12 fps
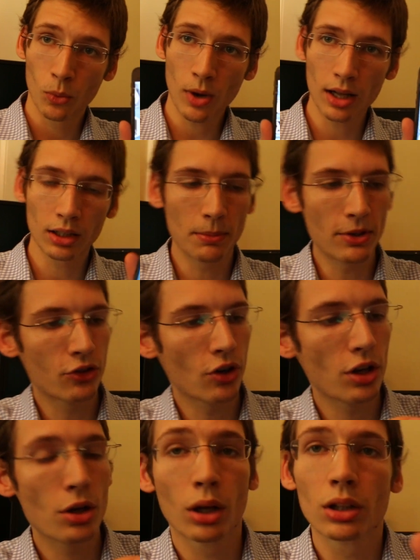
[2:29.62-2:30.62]
Well, let me show
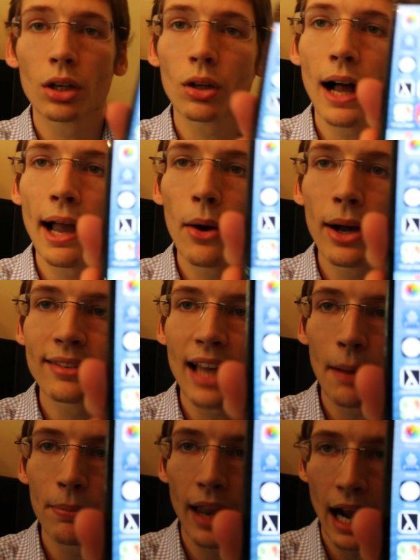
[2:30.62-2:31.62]
you a little iOS
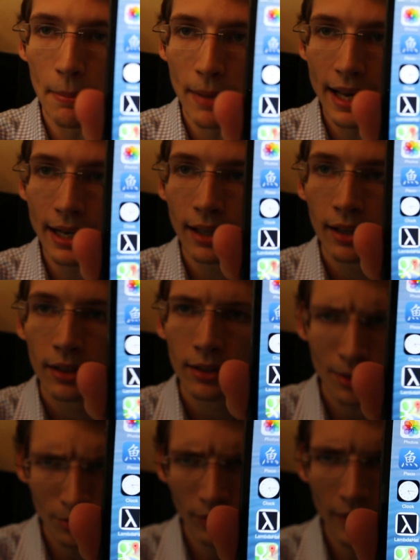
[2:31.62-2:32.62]
app that I made
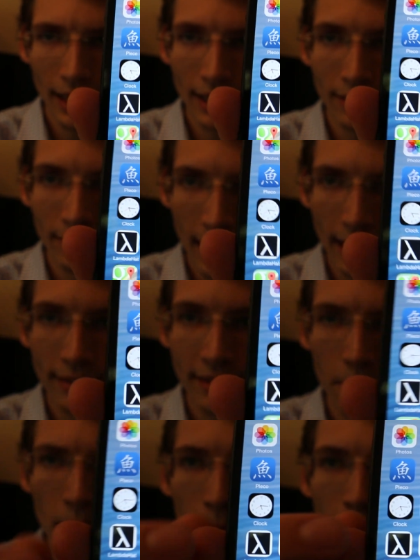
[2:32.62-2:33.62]
using that exact
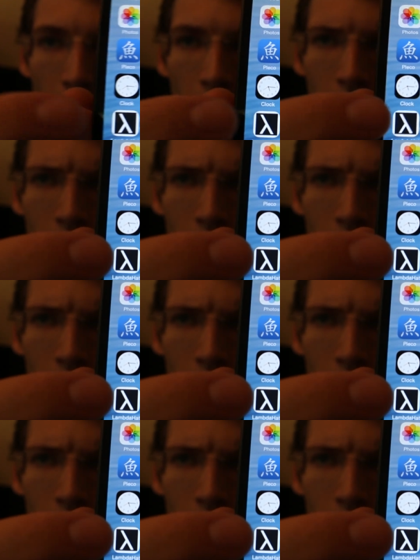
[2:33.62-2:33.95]
same API.